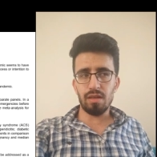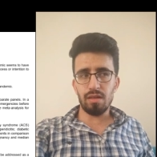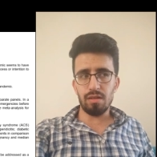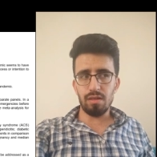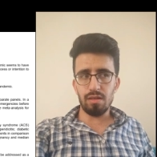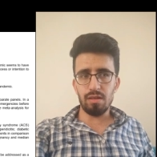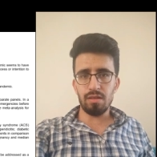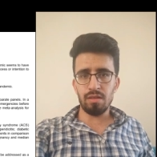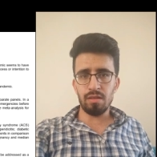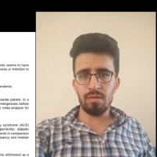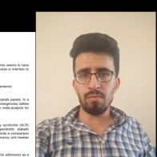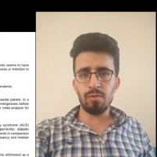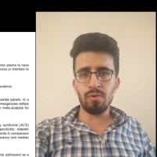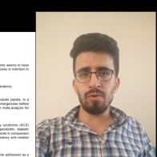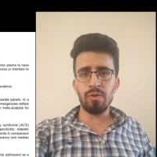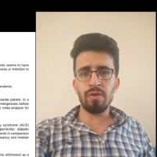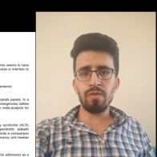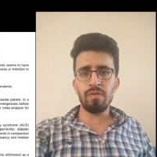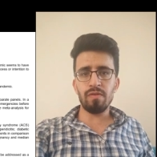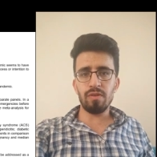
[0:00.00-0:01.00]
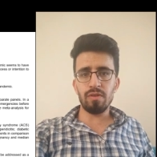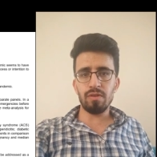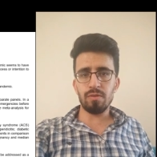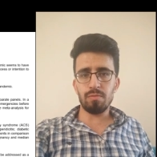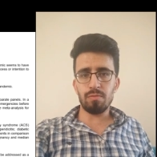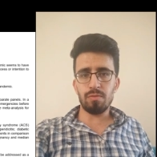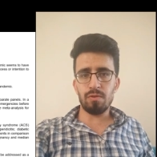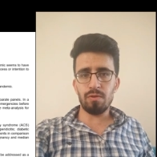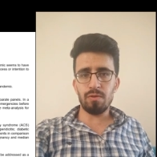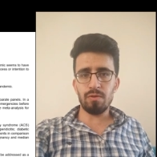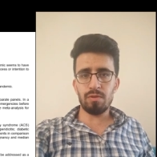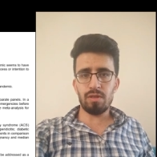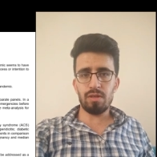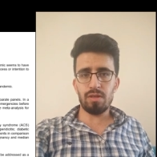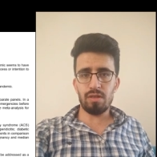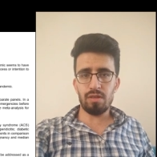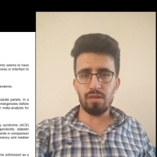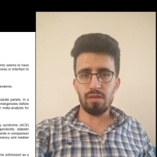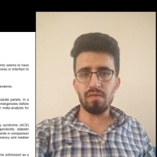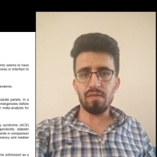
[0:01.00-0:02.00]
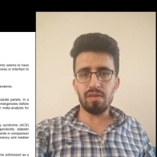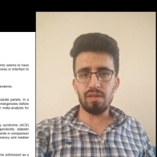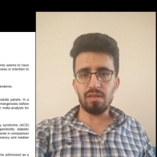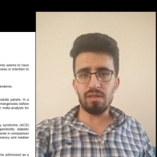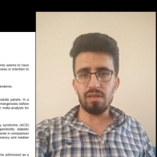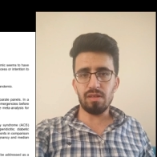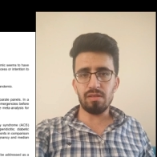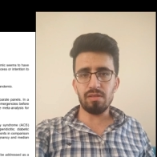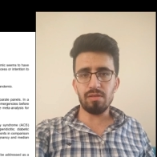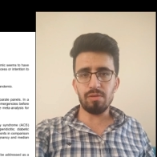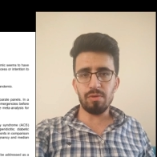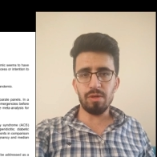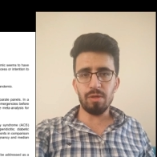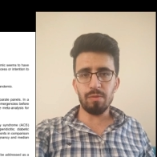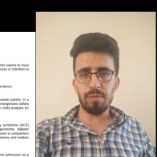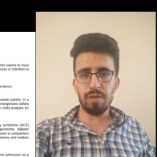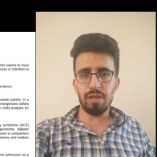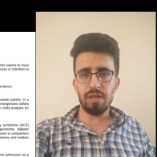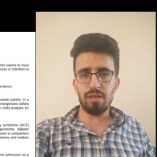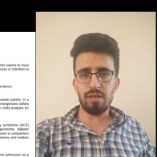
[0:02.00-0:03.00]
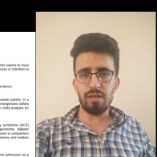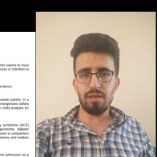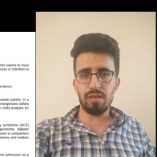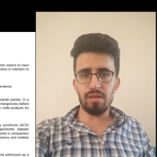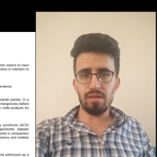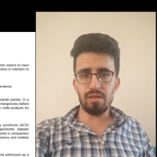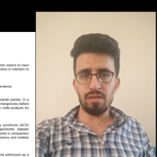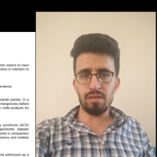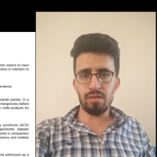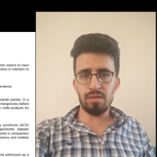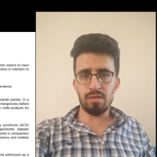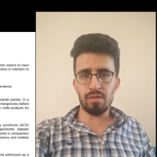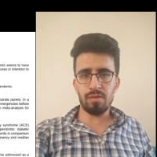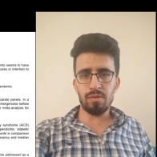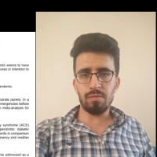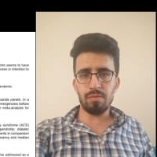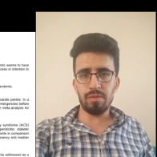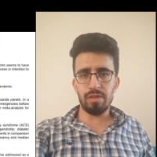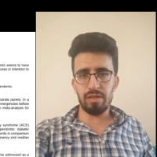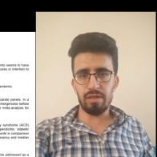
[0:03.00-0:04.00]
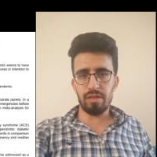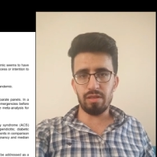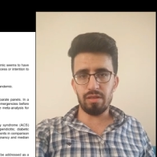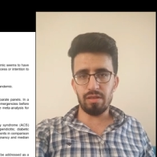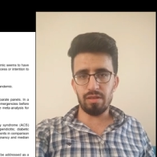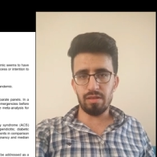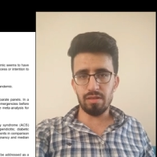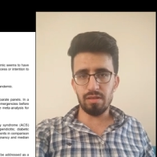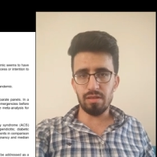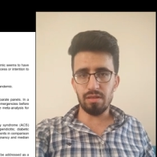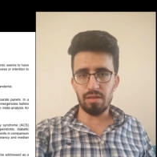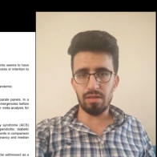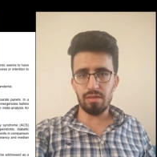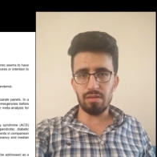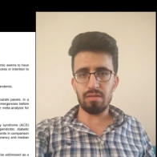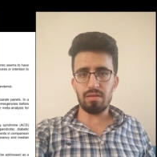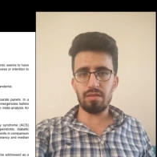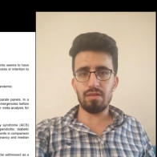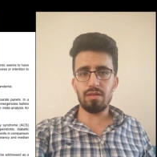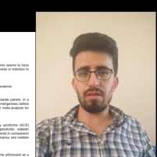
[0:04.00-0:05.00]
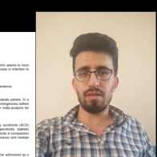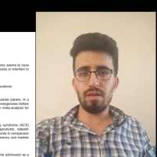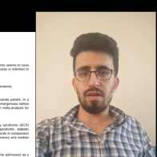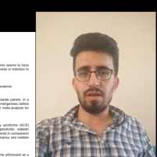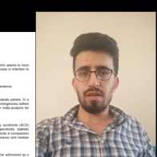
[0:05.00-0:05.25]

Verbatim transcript: A little boy was brought in with terrible pain in his stomach and testicles.